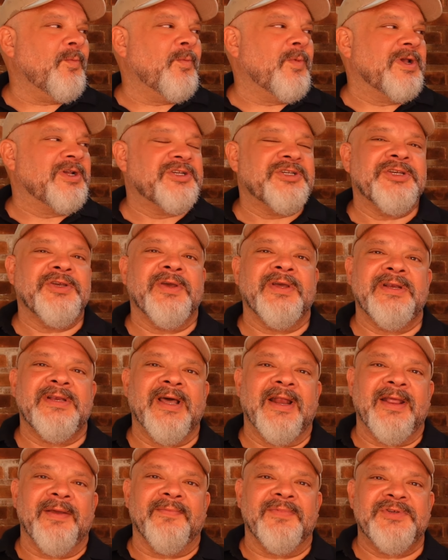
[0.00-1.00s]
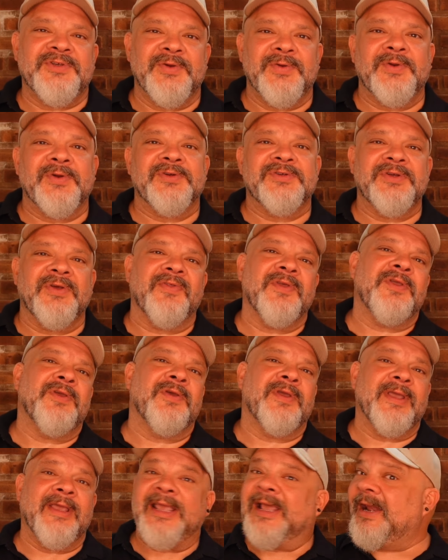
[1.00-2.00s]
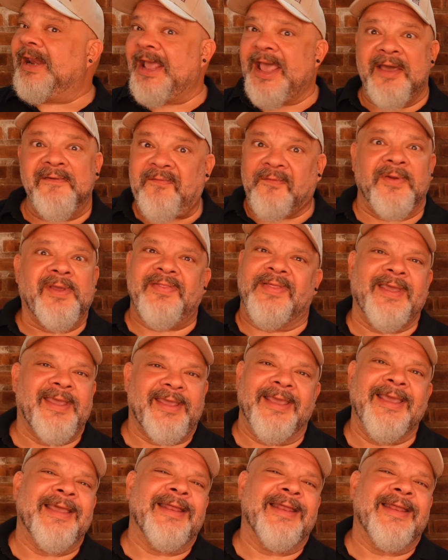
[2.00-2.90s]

wish you had done it sooner so that you could get everything